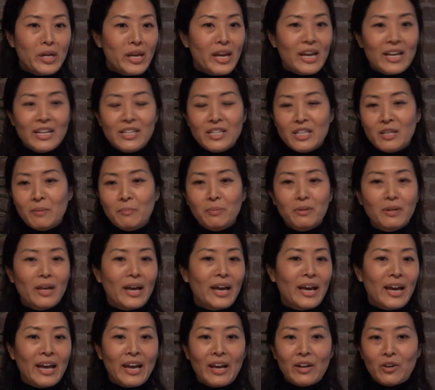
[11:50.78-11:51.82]
2018
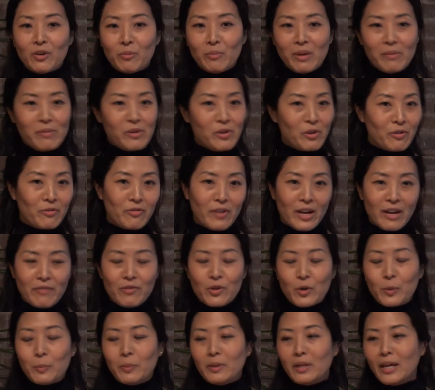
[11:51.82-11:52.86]
plan or maybe your
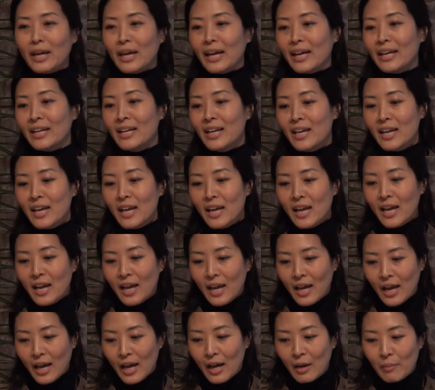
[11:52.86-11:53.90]
5-year plan.
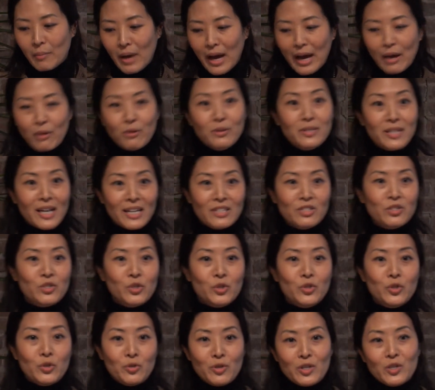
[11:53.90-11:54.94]
I was
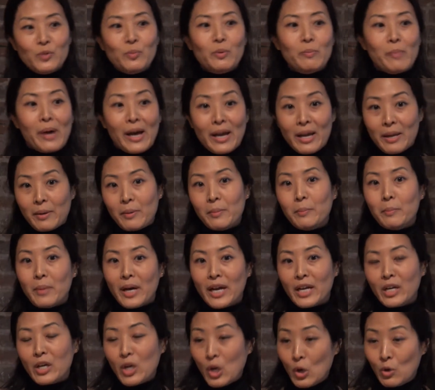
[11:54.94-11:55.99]
asked to do this with
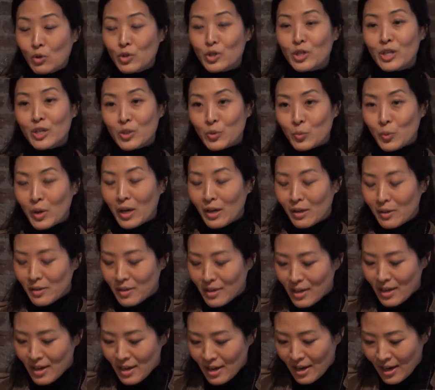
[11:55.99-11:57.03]
my coach as
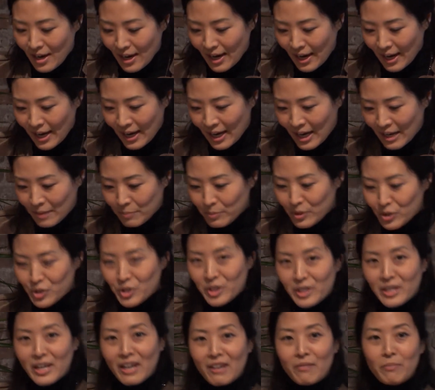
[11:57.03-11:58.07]
well, but
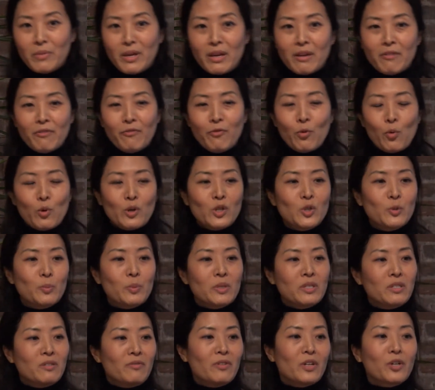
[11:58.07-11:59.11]
she gave me 4
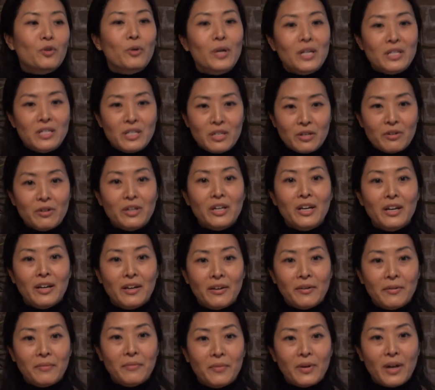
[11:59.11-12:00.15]
specific
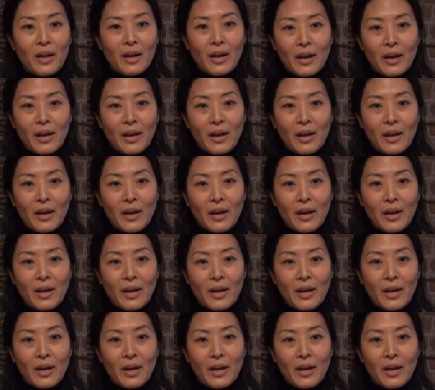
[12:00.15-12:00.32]
criteria